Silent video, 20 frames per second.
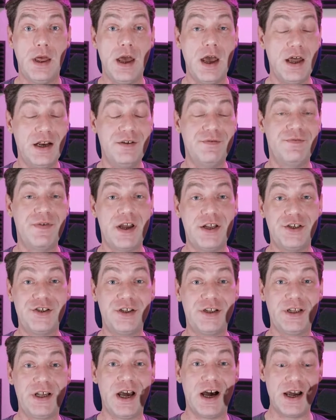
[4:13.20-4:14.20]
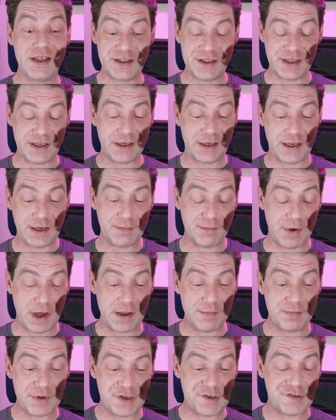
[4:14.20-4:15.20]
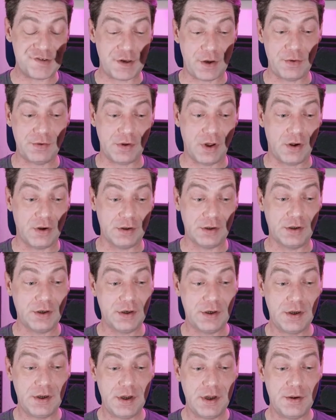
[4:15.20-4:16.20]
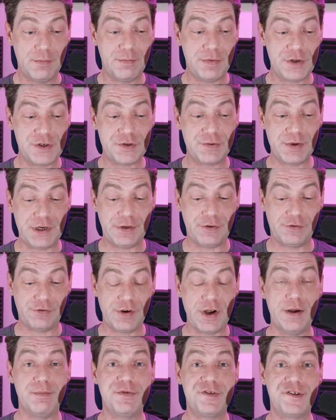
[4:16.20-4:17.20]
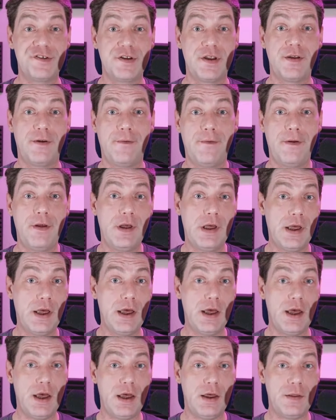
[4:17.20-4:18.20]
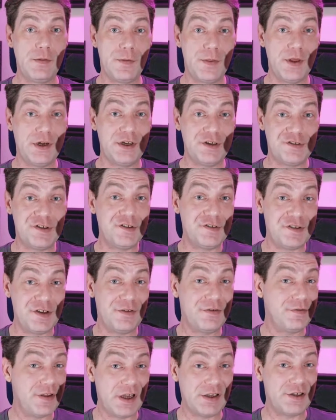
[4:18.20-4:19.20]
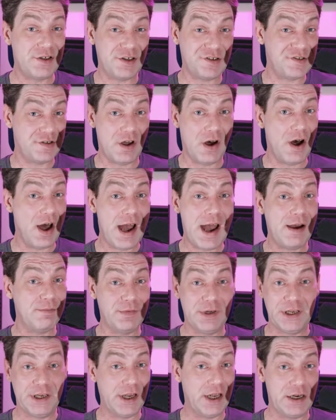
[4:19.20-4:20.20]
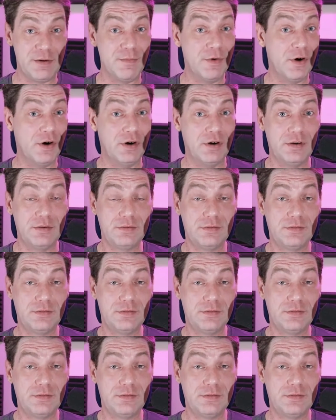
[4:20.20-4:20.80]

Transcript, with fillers: And eventually, I think it might be so long between trips that it's as if they're just not happening anymore.